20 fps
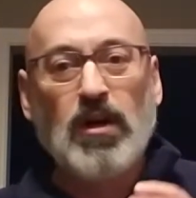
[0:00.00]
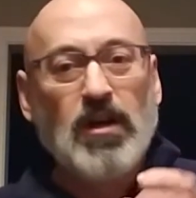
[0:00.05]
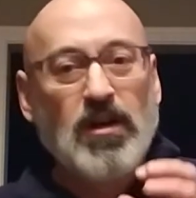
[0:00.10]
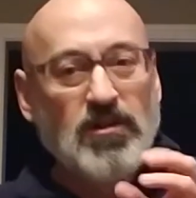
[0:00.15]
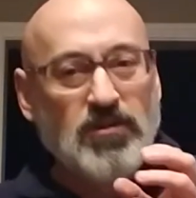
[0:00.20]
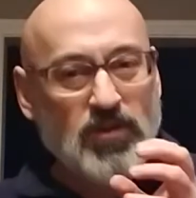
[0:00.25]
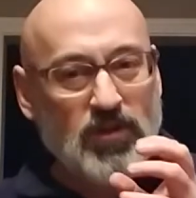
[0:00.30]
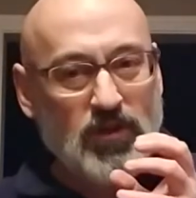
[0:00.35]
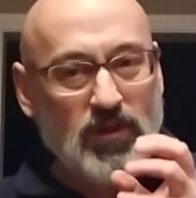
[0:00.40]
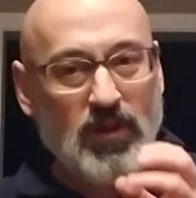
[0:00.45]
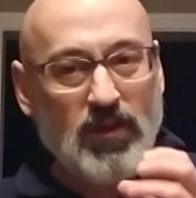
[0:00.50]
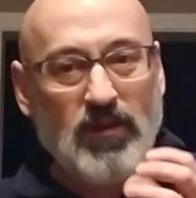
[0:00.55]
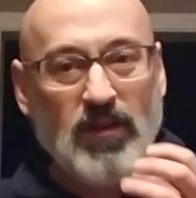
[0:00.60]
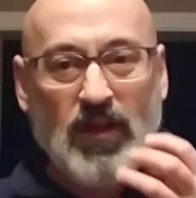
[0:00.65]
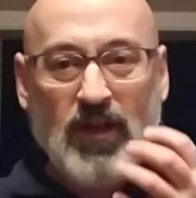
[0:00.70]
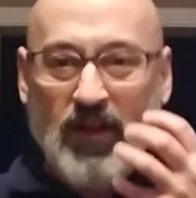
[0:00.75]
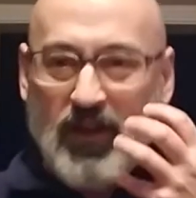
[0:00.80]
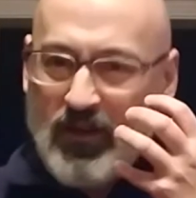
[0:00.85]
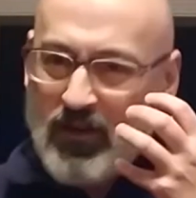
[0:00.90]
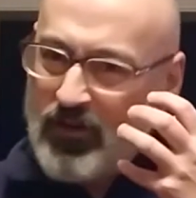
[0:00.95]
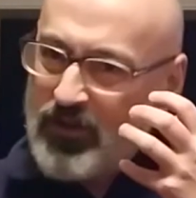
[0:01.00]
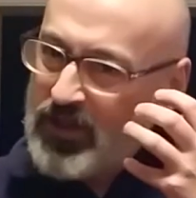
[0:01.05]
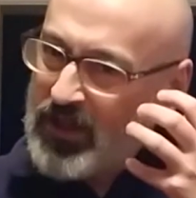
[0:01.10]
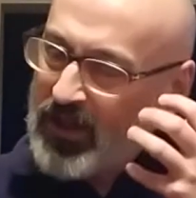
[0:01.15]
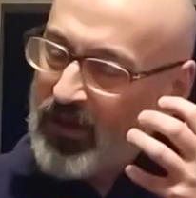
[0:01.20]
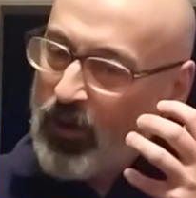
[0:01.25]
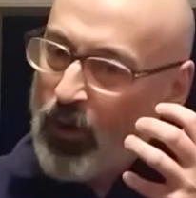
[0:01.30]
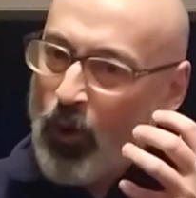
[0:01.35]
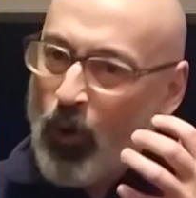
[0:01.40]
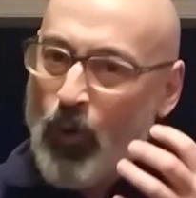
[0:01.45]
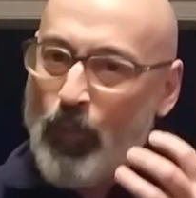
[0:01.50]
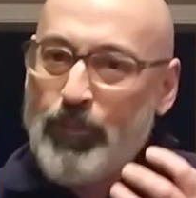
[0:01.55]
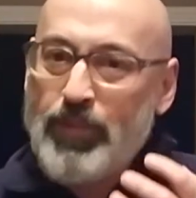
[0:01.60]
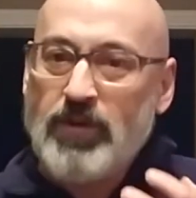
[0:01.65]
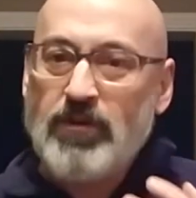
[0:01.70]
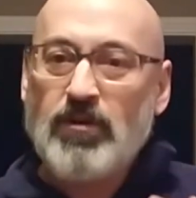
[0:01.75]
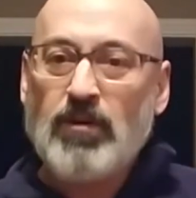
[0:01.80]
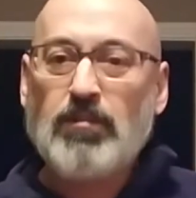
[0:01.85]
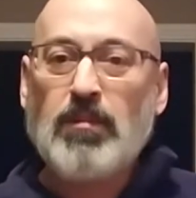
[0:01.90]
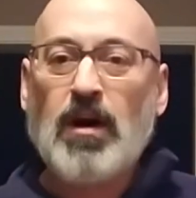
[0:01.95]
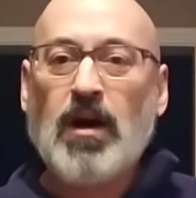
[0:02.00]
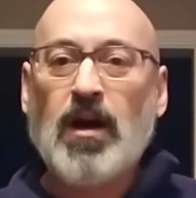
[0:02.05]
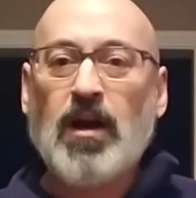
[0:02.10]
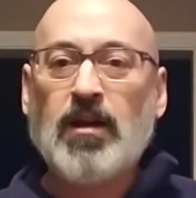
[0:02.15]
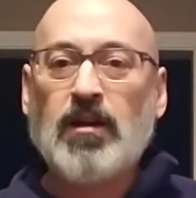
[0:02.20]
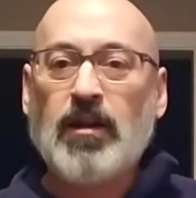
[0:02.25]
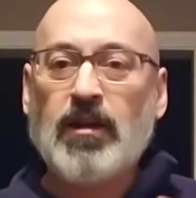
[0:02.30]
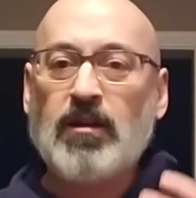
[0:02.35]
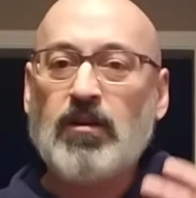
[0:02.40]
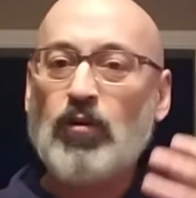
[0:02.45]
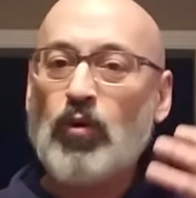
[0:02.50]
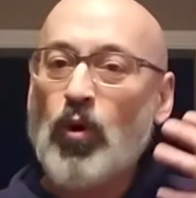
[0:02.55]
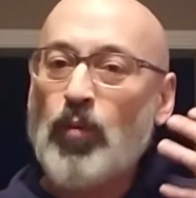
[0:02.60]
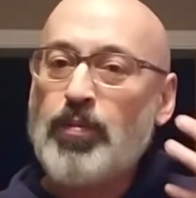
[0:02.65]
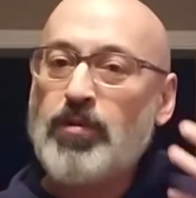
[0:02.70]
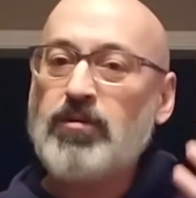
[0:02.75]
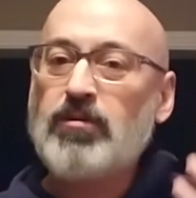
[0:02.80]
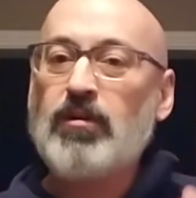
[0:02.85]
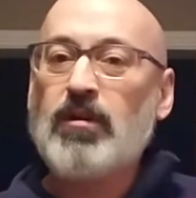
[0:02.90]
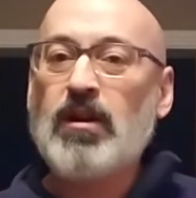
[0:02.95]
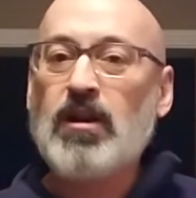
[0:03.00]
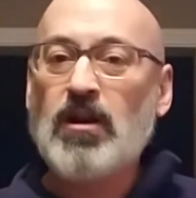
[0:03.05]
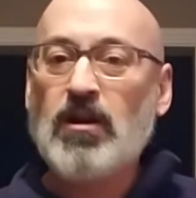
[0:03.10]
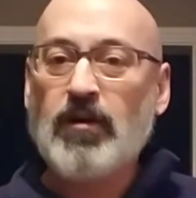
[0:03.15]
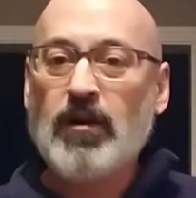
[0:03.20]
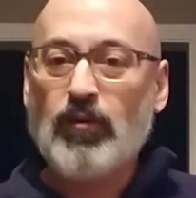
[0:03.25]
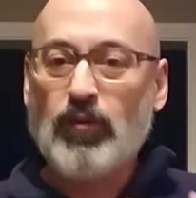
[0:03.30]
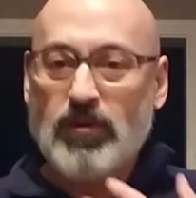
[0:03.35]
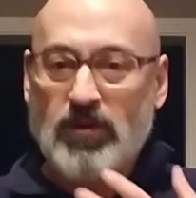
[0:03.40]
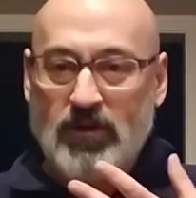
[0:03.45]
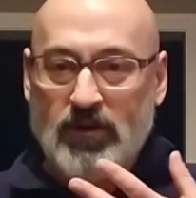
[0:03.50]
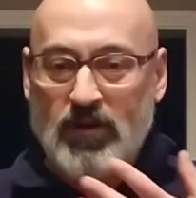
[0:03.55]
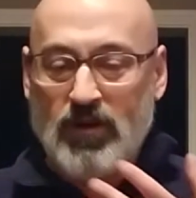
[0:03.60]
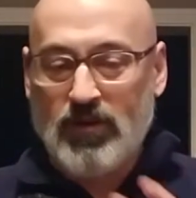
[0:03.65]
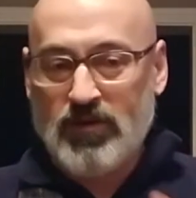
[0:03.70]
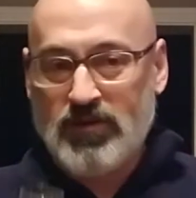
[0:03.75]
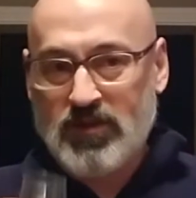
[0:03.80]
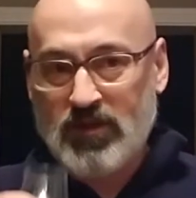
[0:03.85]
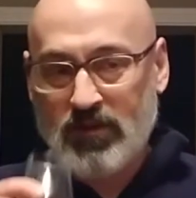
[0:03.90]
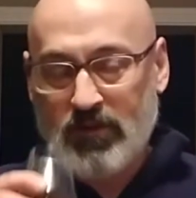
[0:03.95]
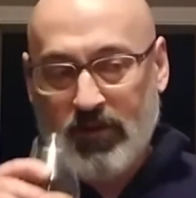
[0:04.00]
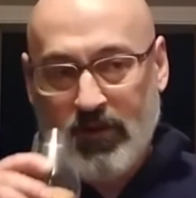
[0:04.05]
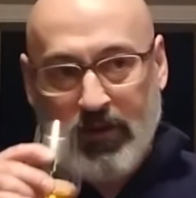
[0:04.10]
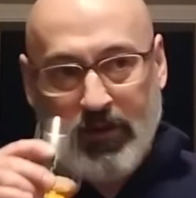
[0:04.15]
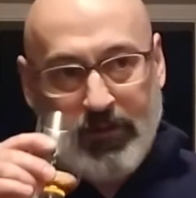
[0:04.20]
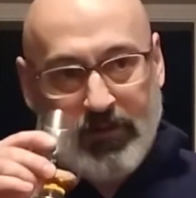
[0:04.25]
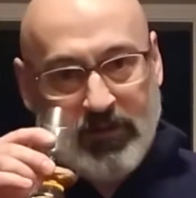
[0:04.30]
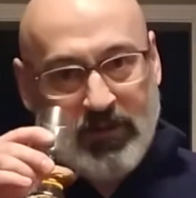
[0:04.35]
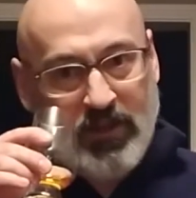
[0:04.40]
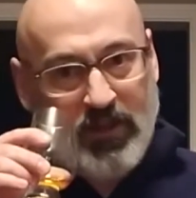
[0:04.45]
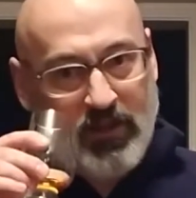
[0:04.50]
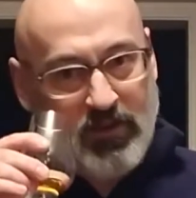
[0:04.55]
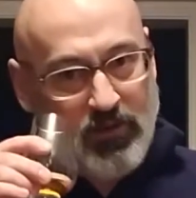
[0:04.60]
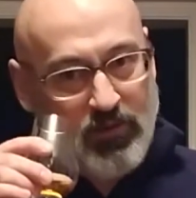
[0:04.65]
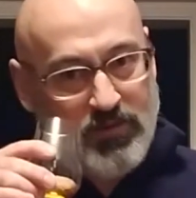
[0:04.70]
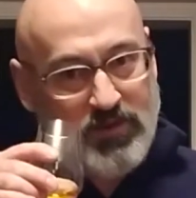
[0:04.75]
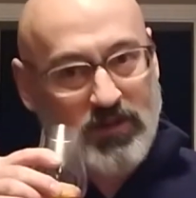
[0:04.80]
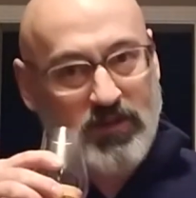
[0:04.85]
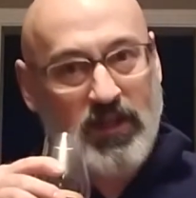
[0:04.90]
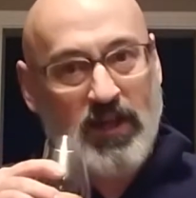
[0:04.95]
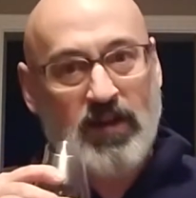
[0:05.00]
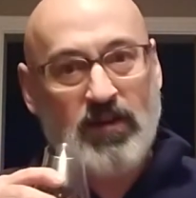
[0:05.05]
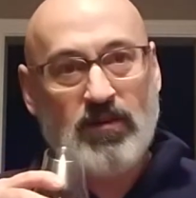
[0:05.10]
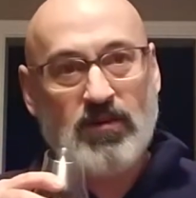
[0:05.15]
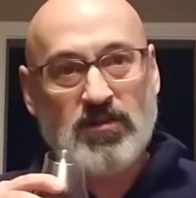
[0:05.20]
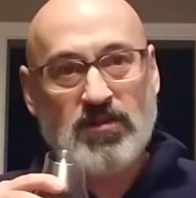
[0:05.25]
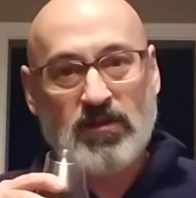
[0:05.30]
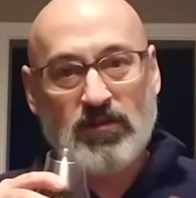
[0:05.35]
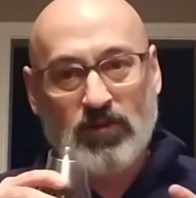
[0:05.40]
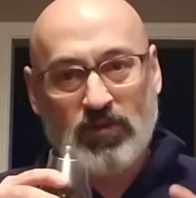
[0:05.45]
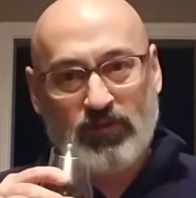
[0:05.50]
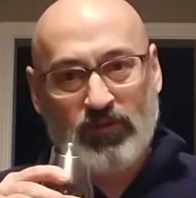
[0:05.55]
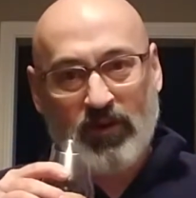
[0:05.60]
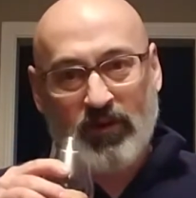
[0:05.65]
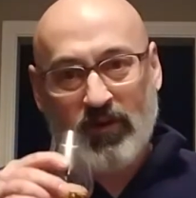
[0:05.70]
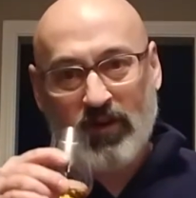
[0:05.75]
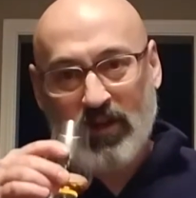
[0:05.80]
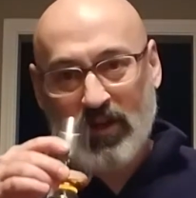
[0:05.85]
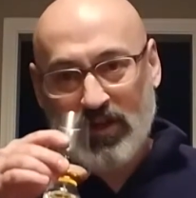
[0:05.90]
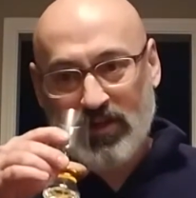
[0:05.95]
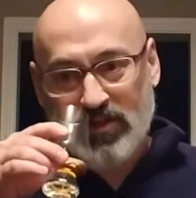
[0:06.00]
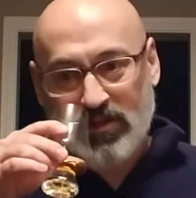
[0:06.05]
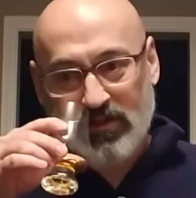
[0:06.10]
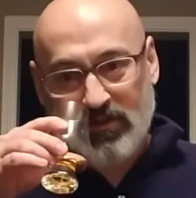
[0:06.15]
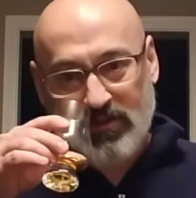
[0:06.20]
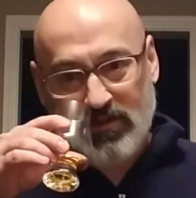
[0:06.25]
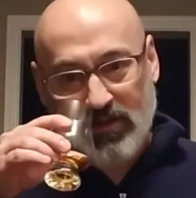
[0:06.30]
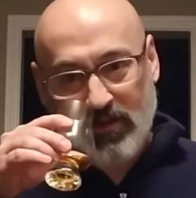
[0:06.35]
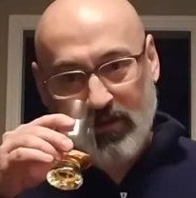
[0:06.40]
So you got to open your mind like you open your hearing when you're nosing to get those layers and those variations.